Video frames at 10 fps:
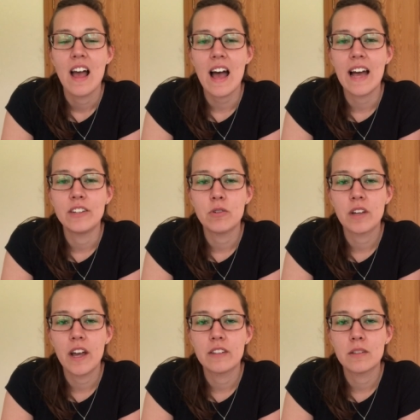And you're
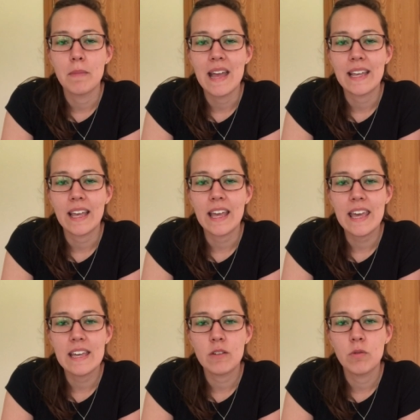going to make
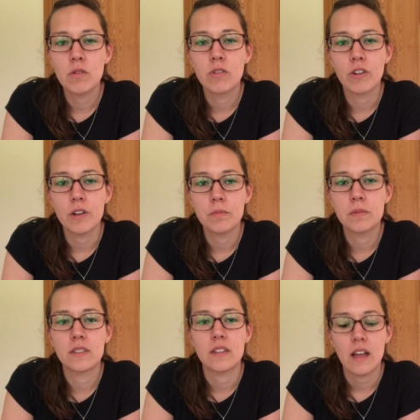equal
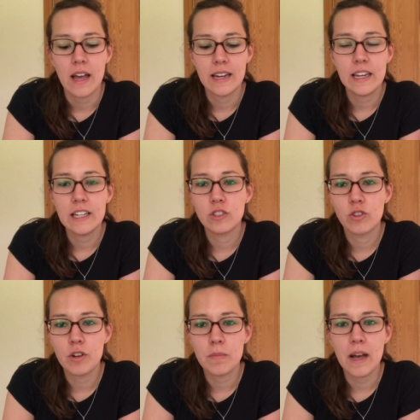groups. And in each
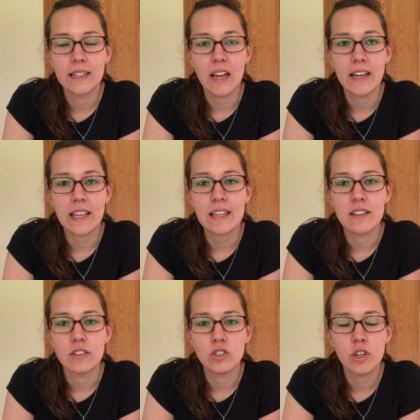group, I'd like either
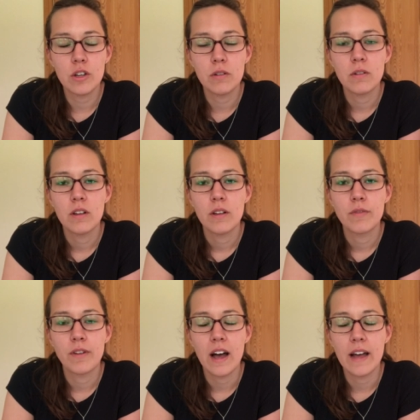two,
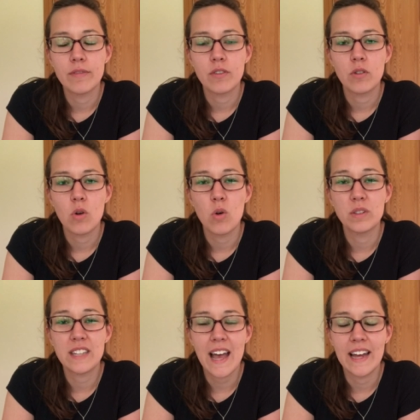five, or
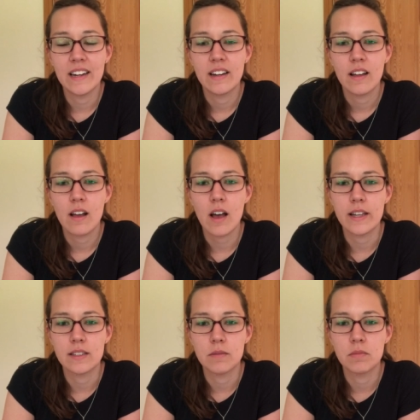10
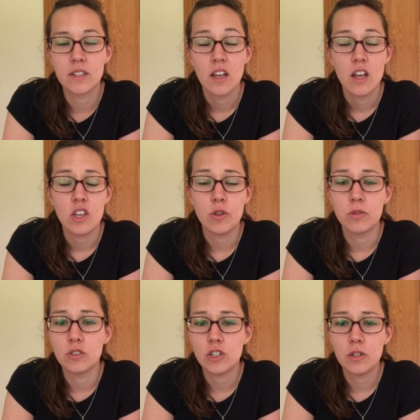items. You
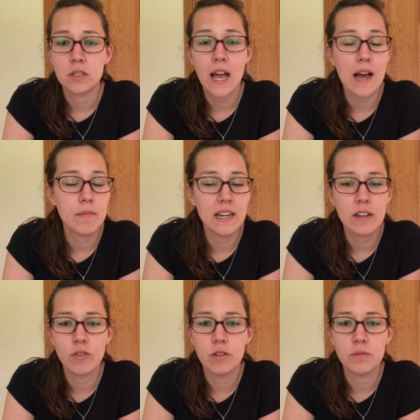can choose how many
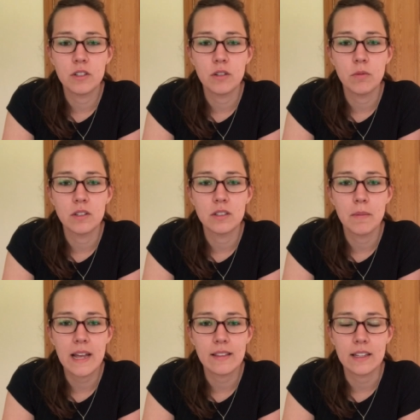groups you want to
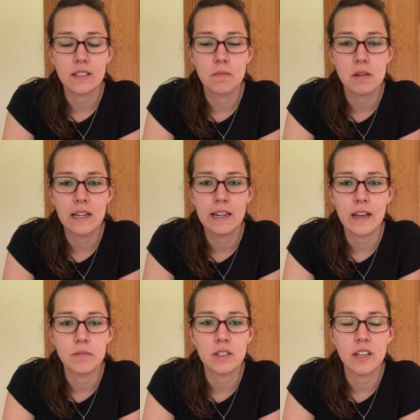make, that's completely
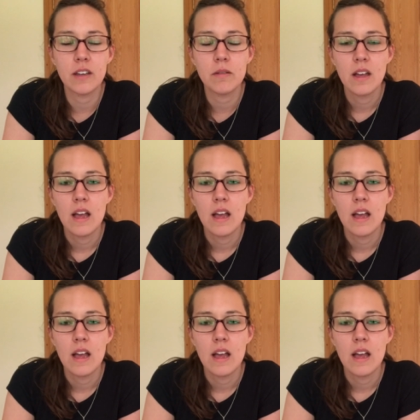up to you.